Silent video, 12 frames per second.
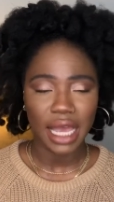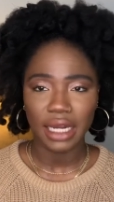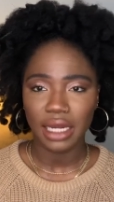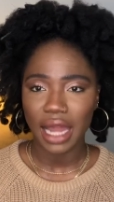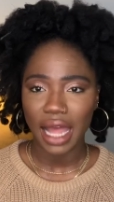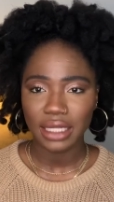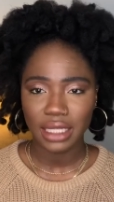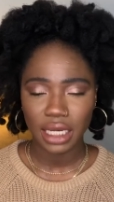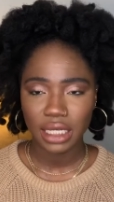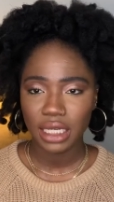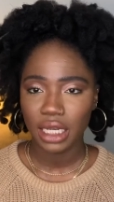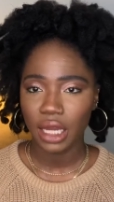I did not
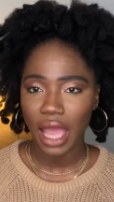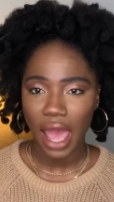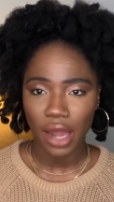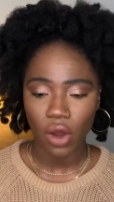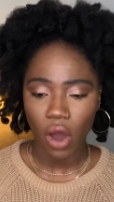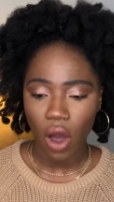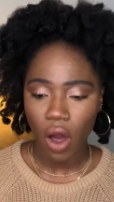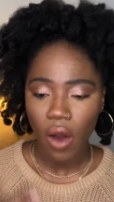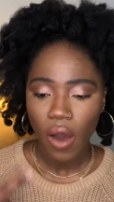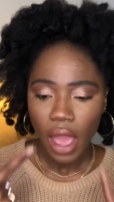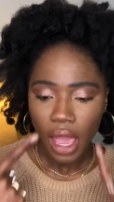touch it at all,